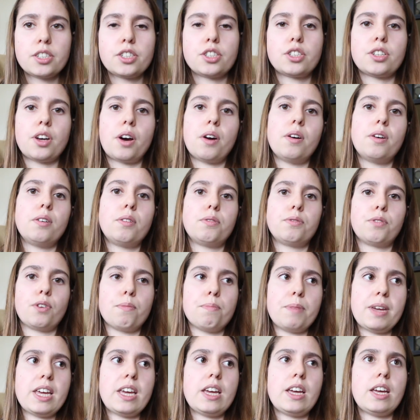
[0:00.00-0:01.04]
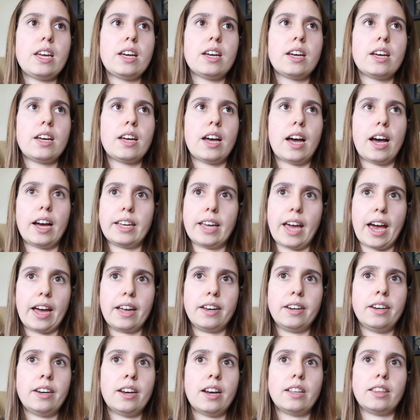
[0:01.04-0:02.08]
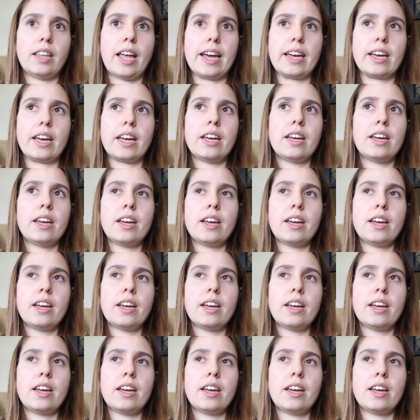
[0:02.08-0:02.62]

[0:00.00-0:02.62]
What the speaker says: So for me, again, like